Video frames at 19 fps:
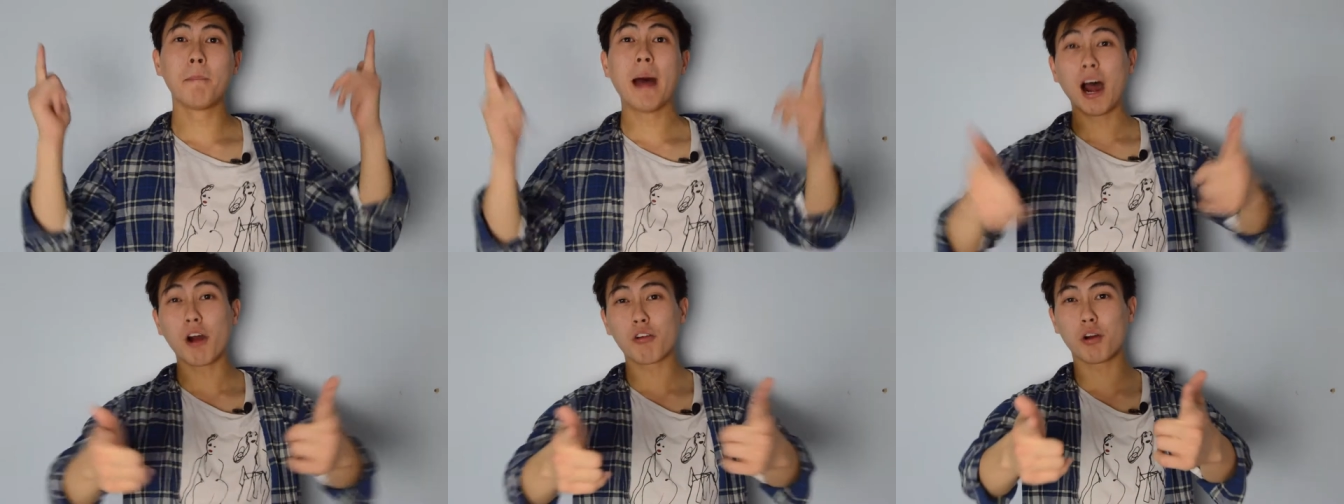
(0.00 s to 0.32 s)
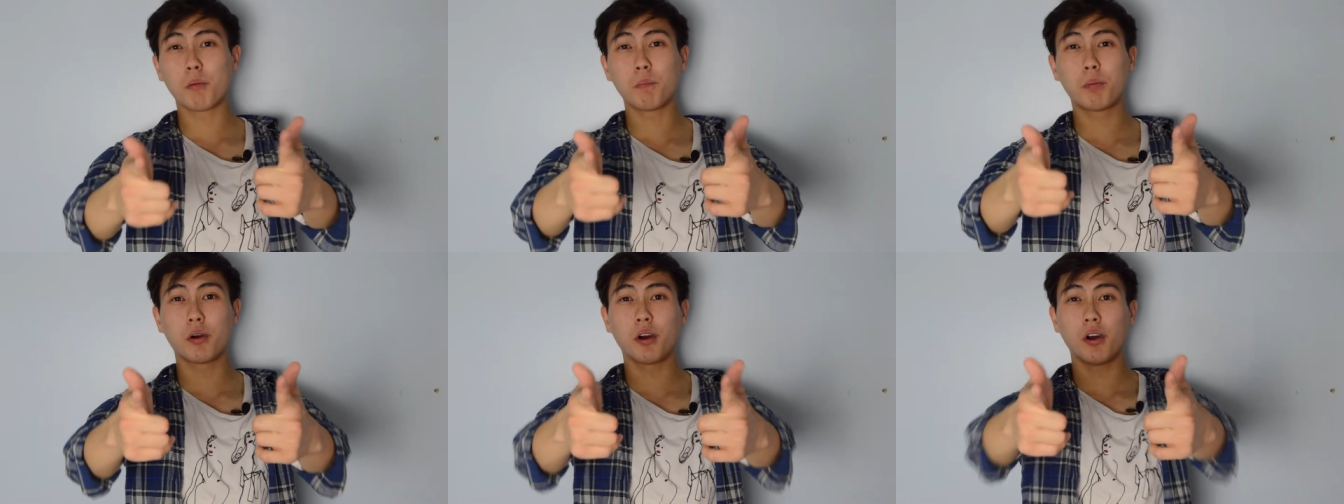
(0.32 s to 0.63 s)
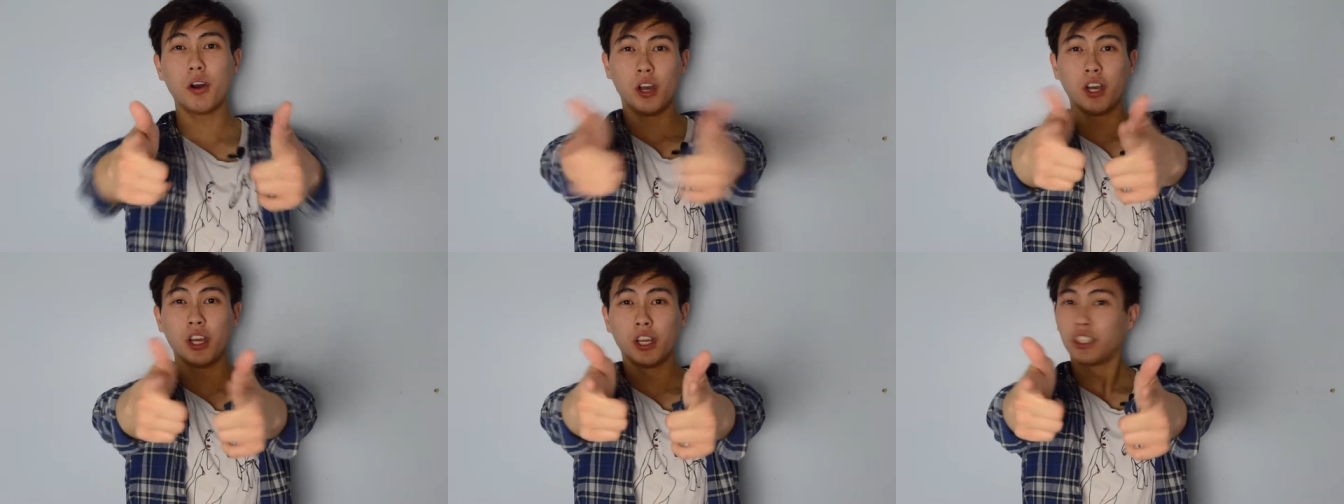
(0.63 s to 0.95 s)
male
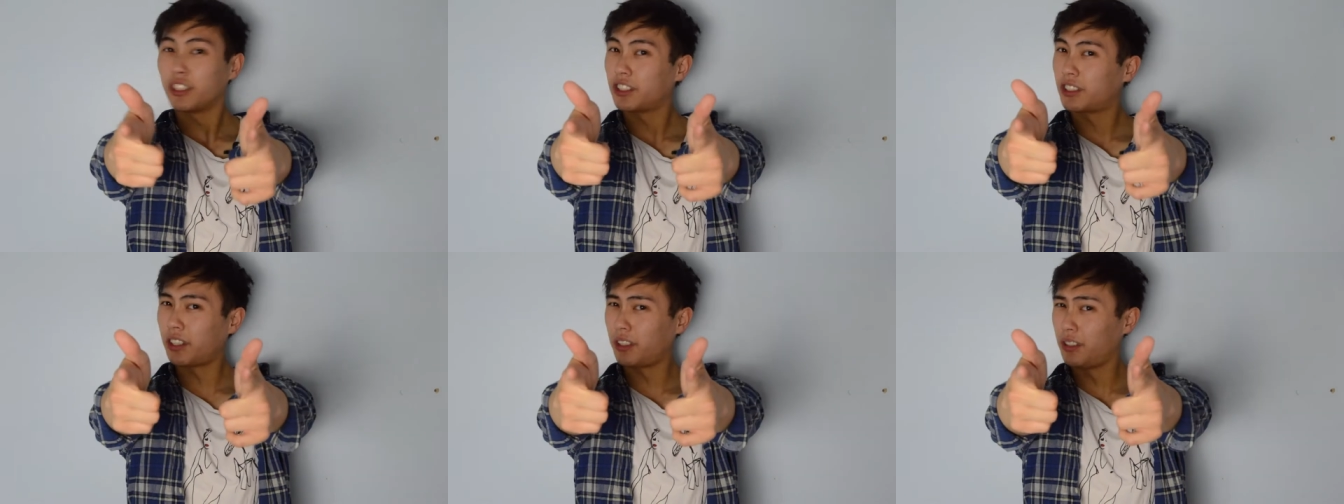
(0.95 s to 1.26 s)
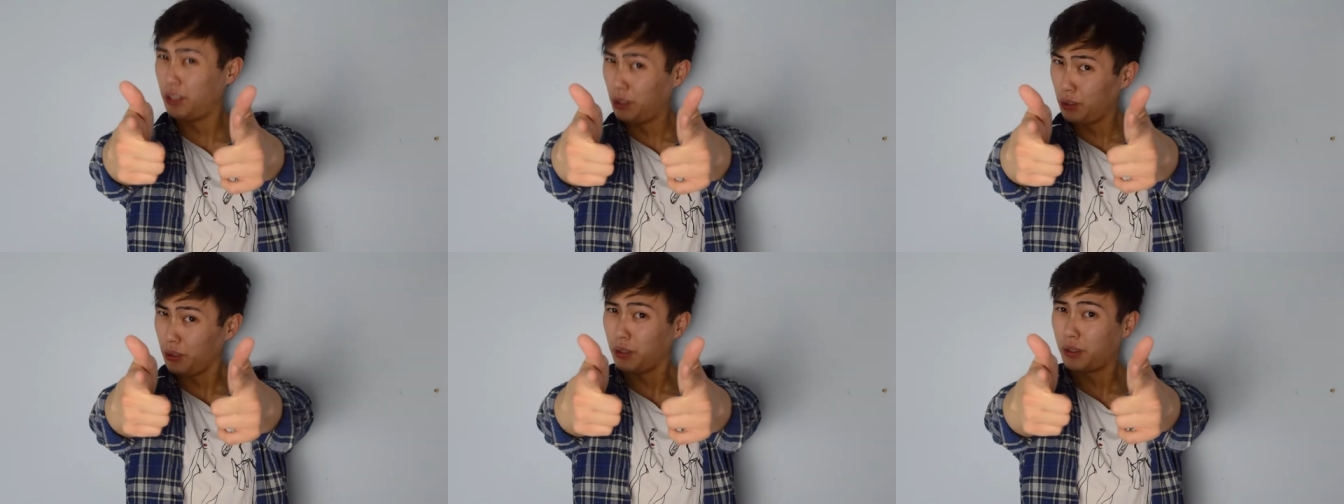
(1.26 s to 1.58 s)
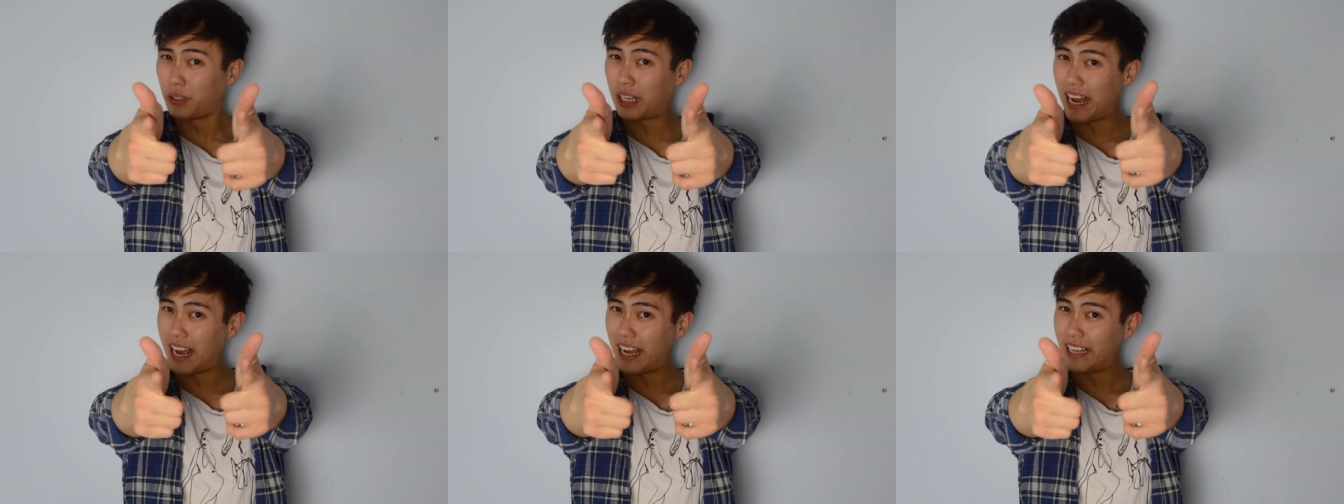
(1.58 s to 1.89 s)
romper so
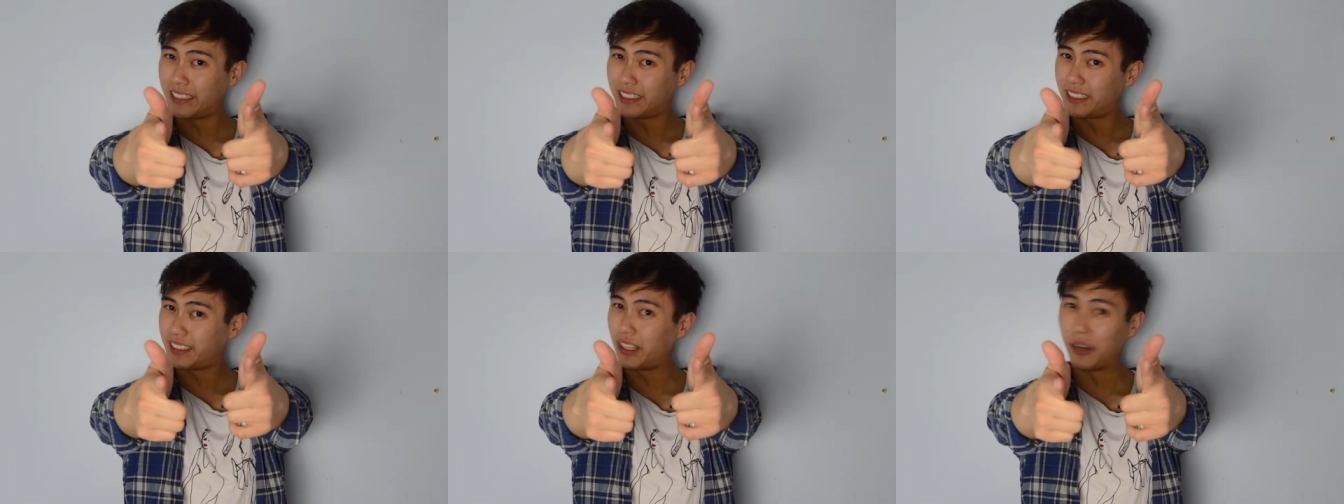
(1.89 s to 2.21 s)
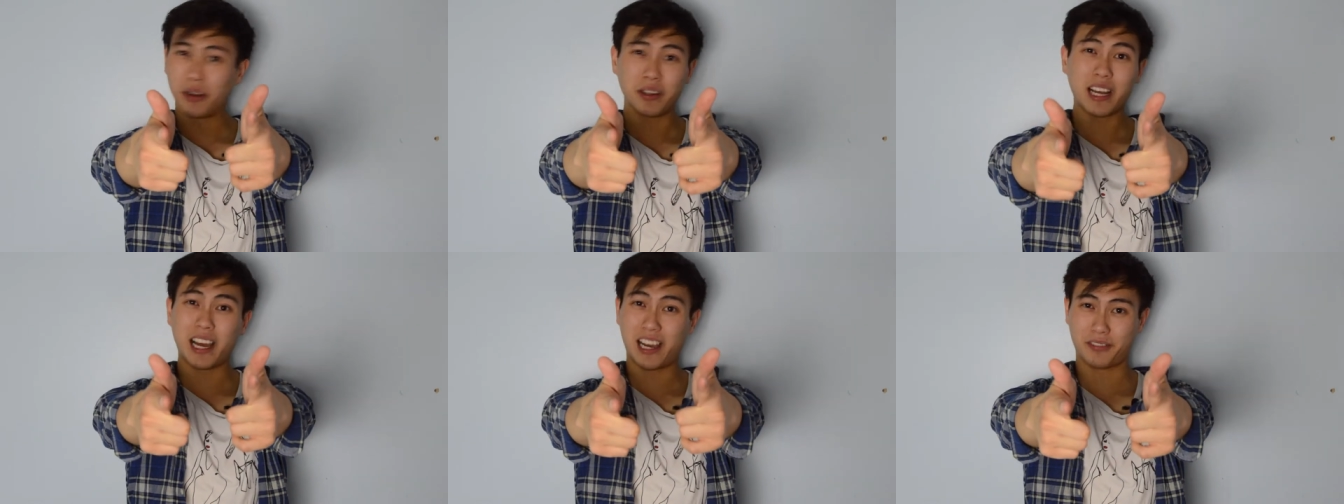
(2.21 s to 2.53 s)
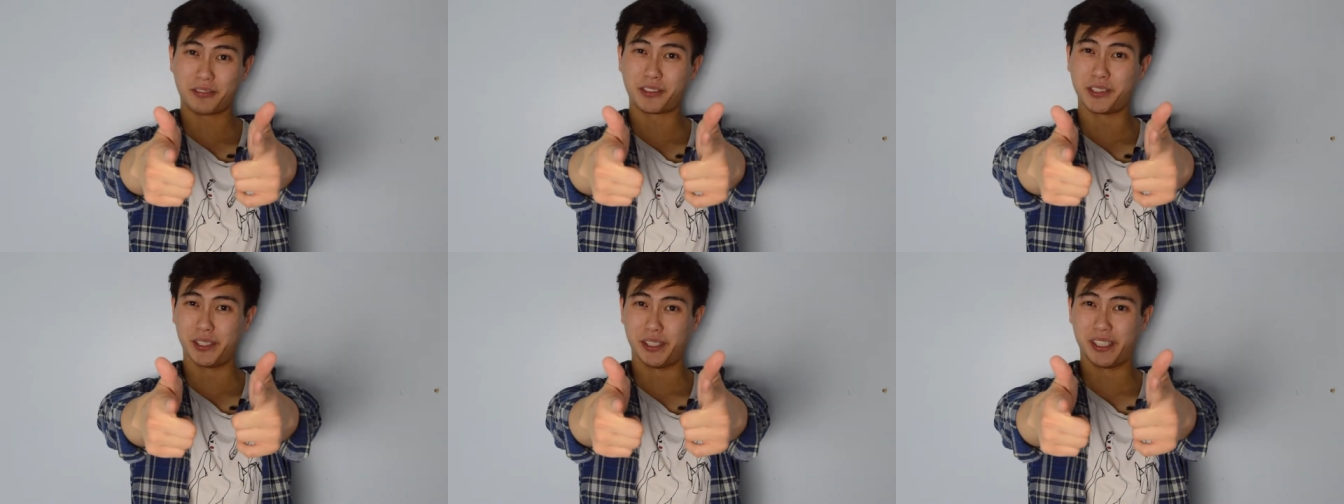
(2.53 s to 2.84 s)
you guys don't
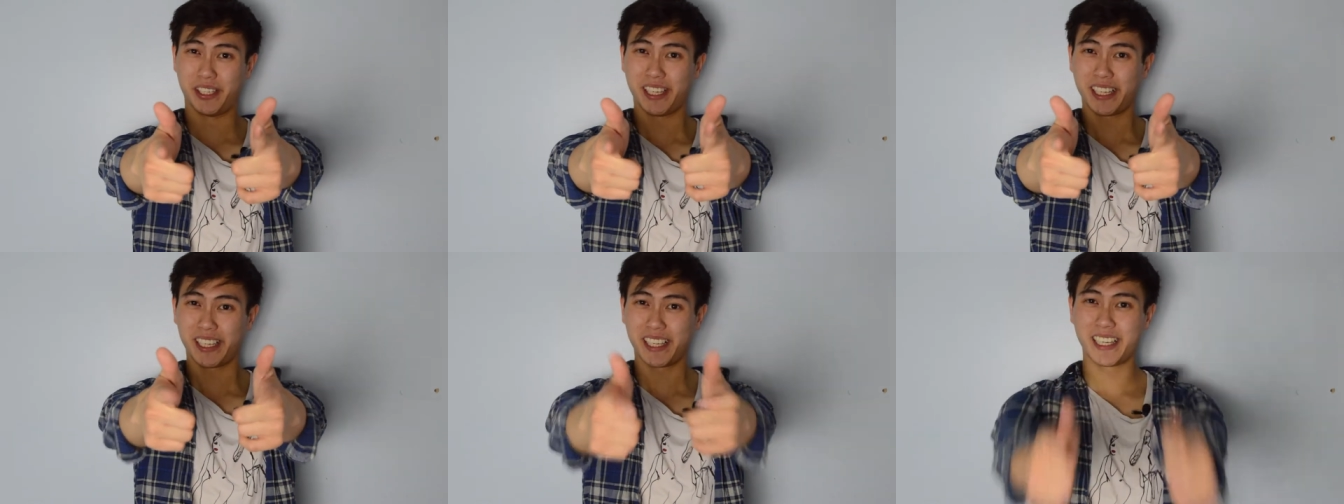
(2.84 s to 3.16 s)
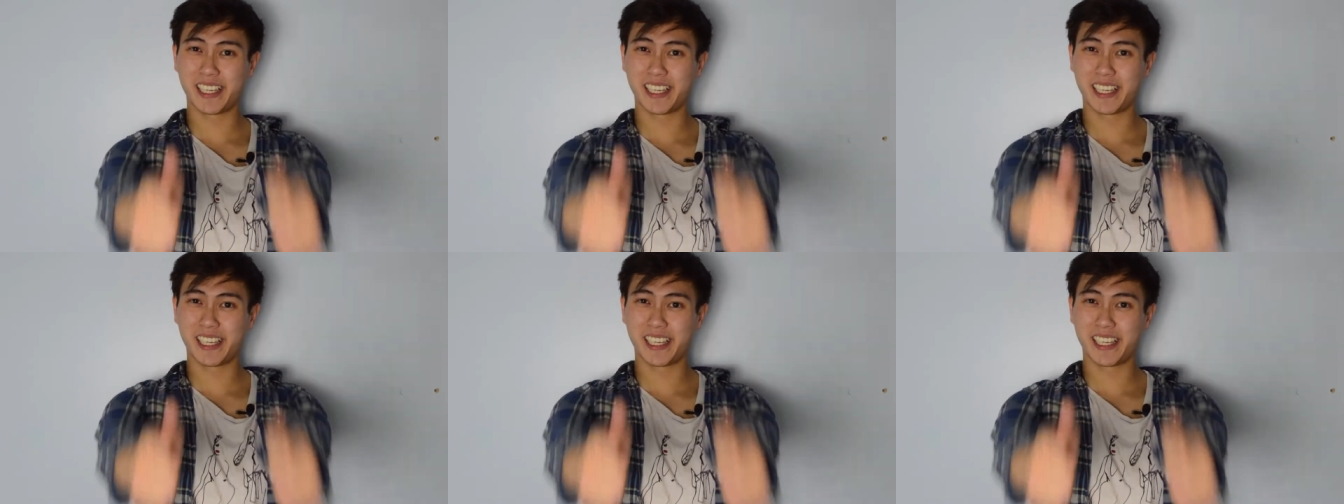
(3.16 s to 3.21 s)
have to.